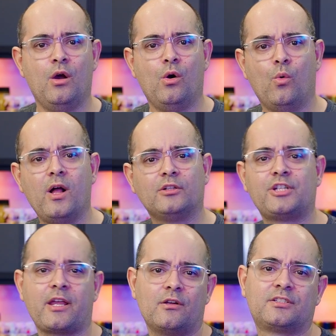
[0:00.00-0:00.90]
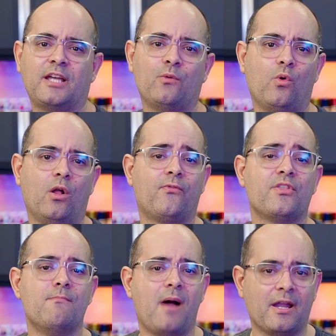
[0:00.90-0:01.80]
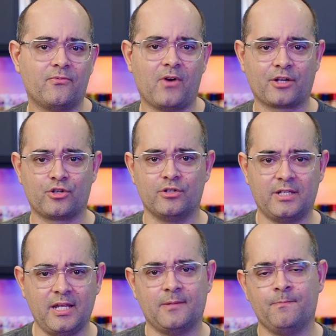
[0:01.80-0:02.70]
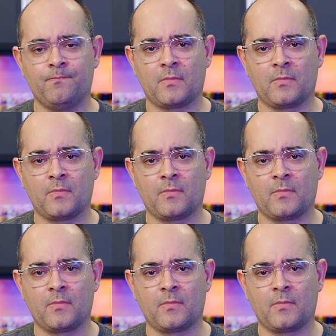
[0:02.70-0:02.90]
Well, check your sidewall for the manufactured date.